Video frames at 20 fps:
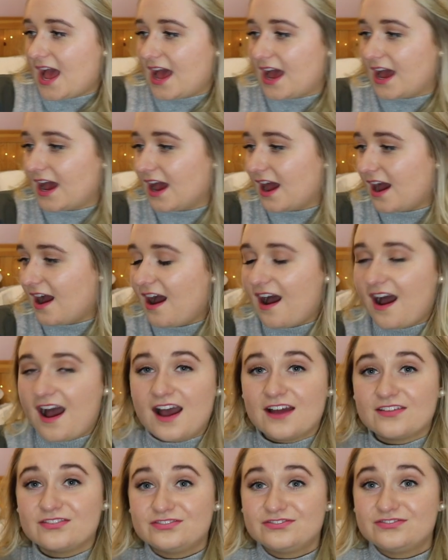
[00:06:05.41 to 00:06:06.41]
Uh,
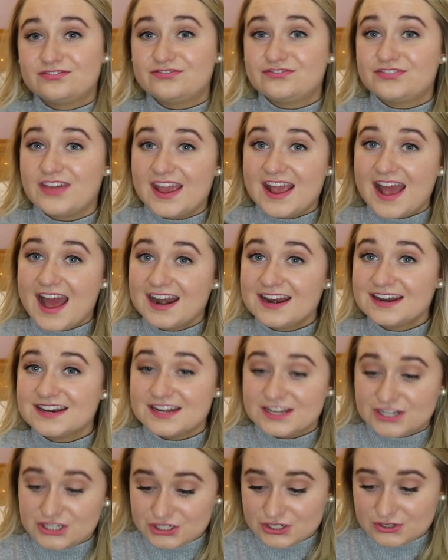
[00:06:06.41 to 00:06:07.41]
they had an
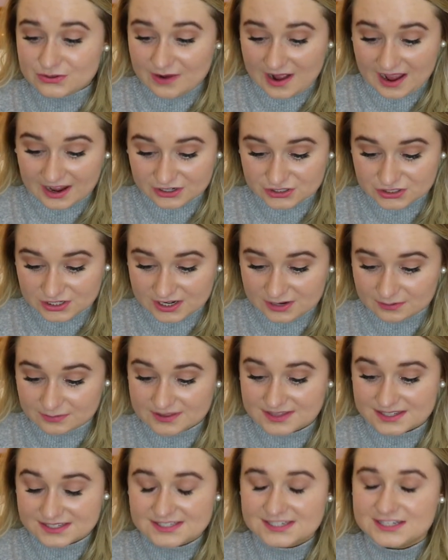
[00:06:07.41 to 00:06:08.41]
issue actually
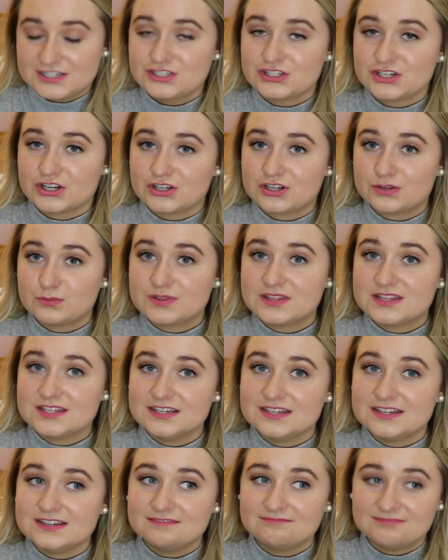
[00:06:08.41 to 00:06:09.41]
with this t-shirt, with
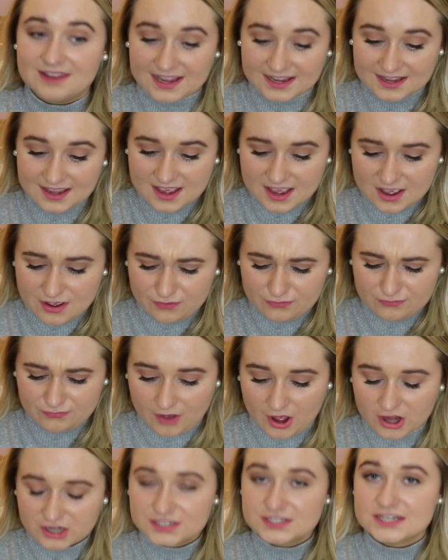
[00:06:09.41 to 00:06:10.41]
the like
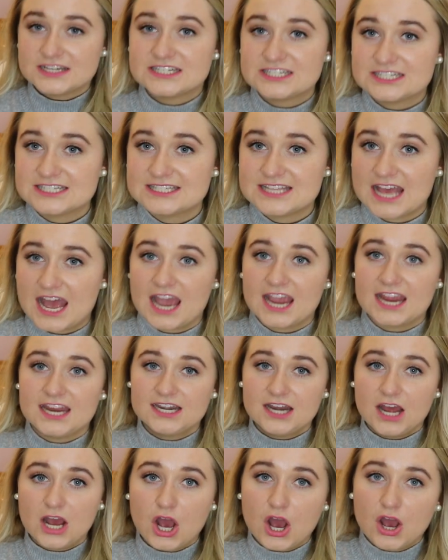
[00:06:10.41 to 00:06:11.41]
font and
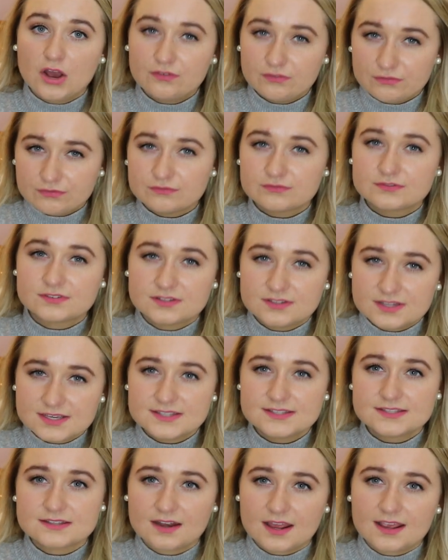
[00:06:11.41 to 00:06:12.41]
design of
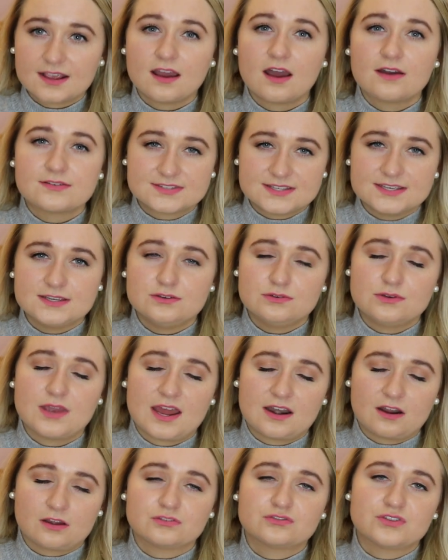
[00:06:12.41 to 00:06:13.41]
this, like obviously you
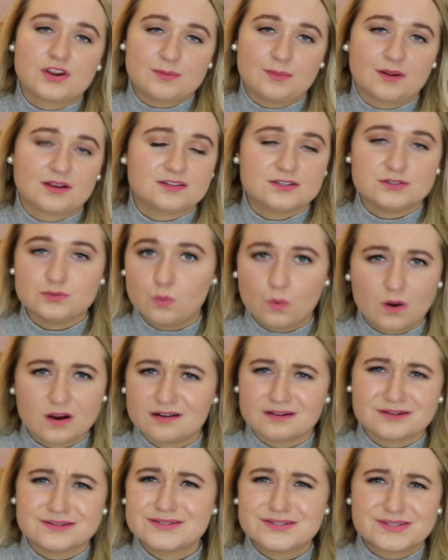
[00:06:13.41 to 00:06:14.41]
cannot trademark these
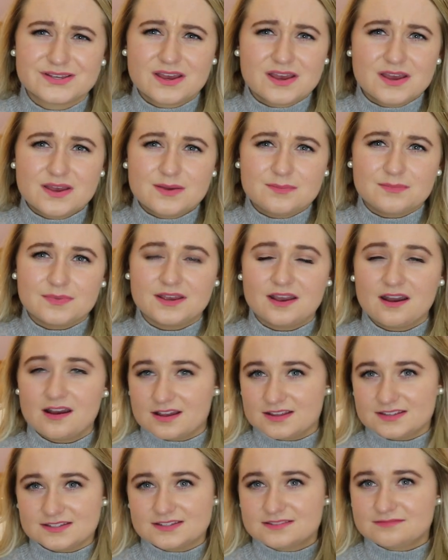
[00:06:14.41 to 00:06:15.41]
words
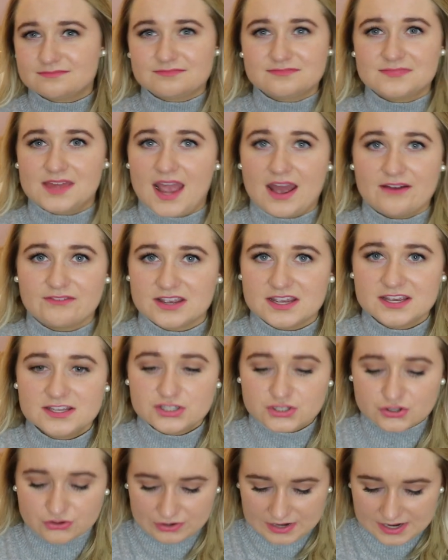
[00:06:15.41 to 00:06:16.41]
because they have a
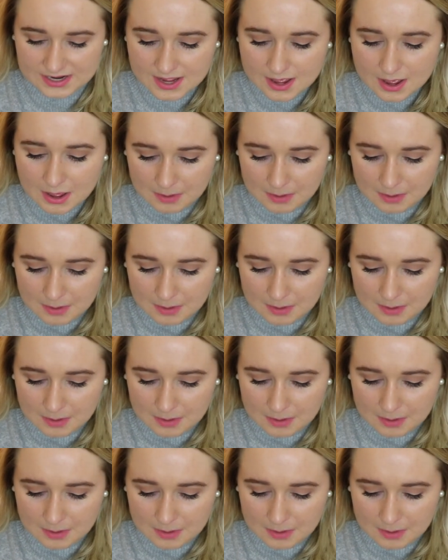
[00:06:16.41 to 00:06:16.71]
history,